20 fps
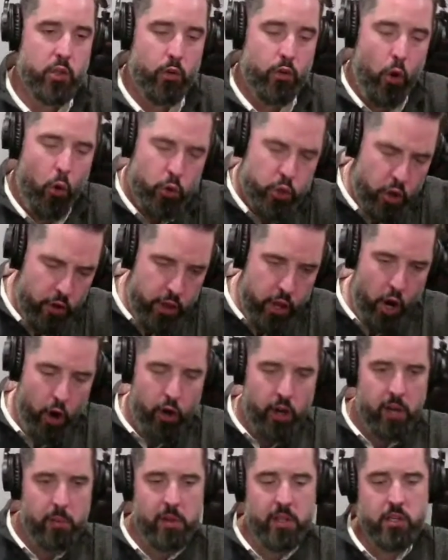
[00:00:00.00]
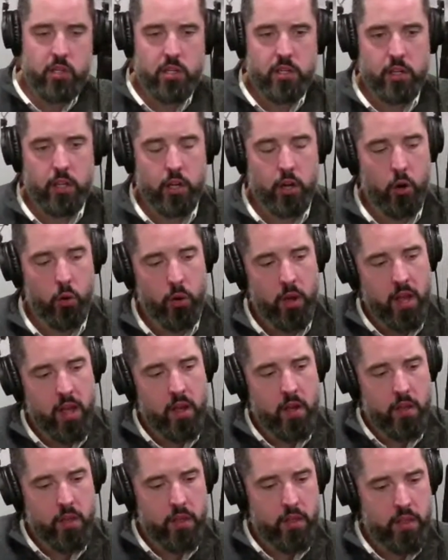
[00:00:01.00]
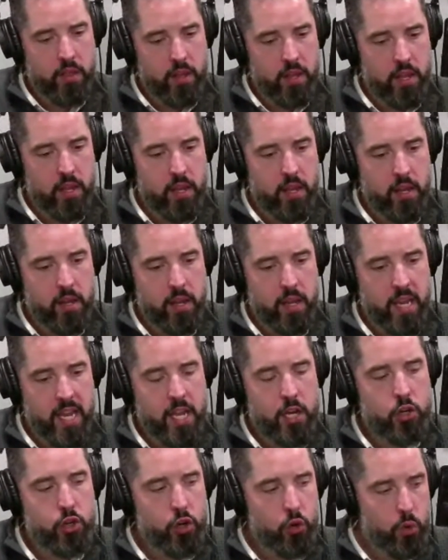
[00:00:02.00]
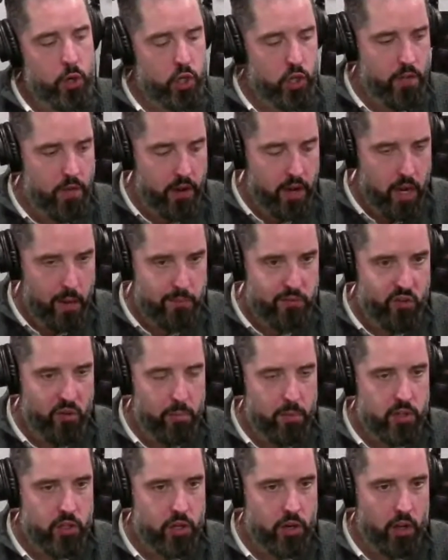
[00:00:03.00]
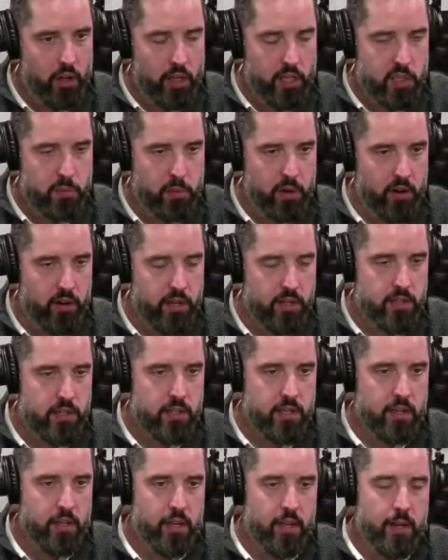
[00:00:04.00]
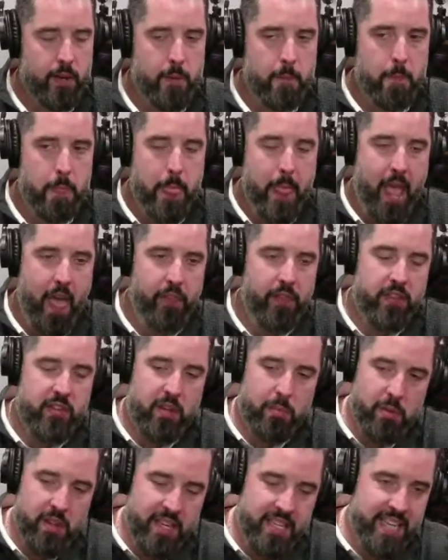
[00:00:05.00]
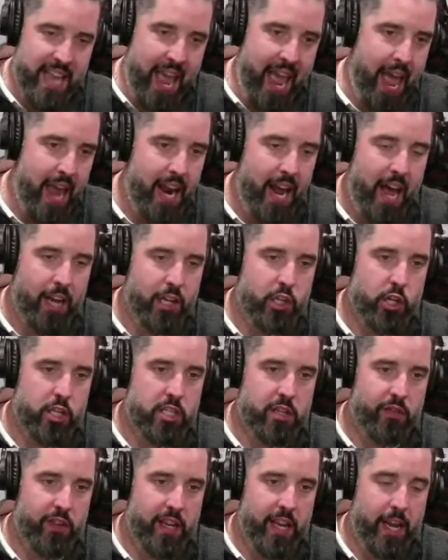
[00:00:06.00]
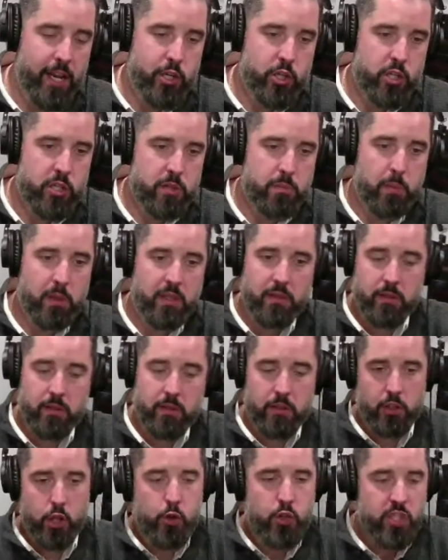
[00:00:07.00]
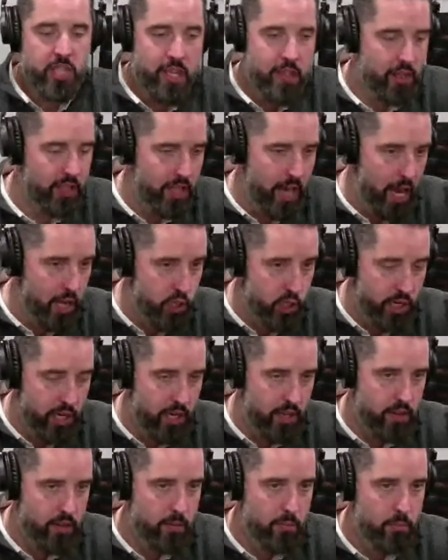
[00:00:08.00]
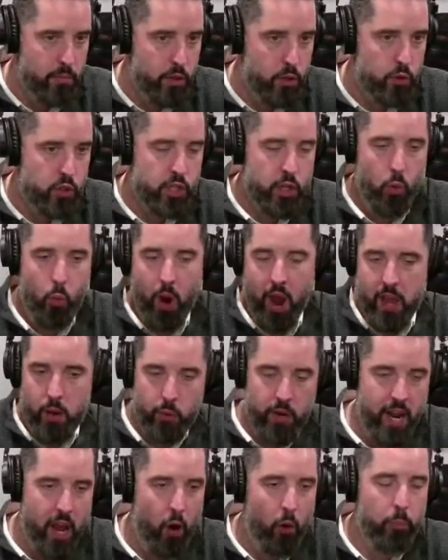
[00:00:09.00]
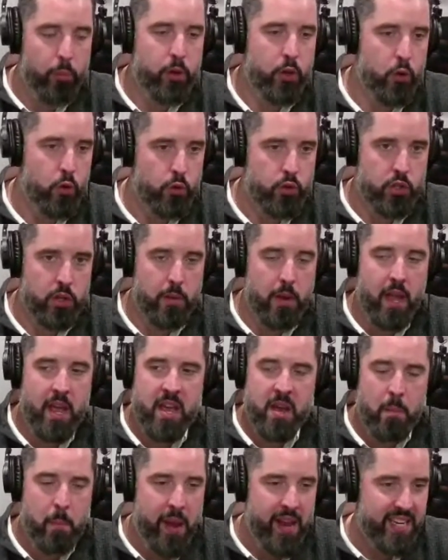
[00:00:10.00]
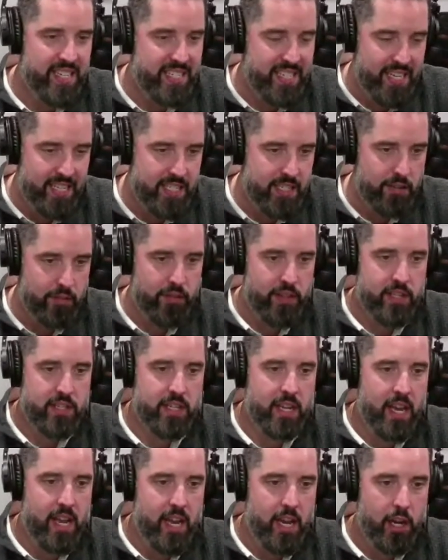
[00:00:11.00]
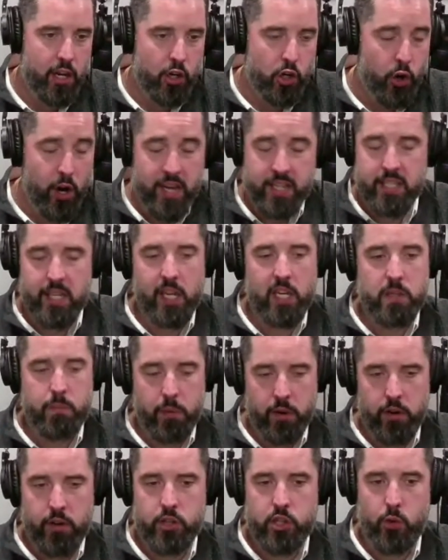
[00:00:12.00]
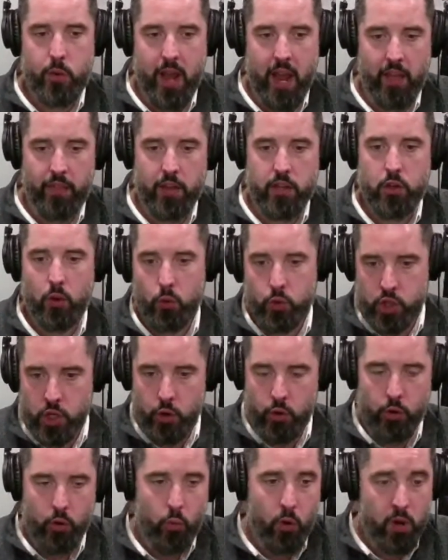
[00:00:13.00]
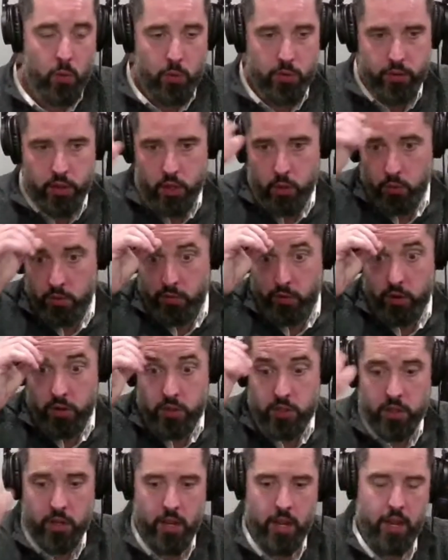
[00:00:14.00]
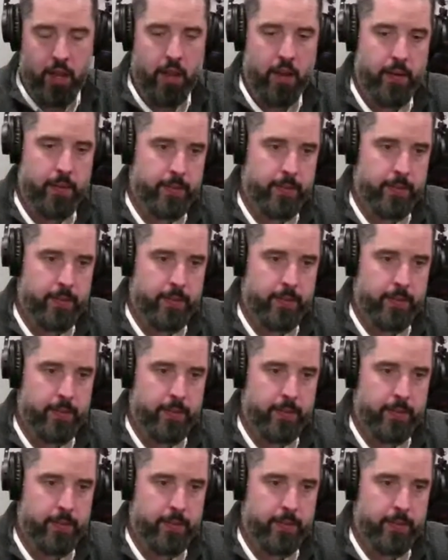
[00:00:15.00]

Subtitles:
And so those are the arguments, the intuition that comes from mystical experience, and some of these ad hoc justifications, but you see the logic in them. You see why it would help you to make sense of this crazy experience you had that told you were one with the universe.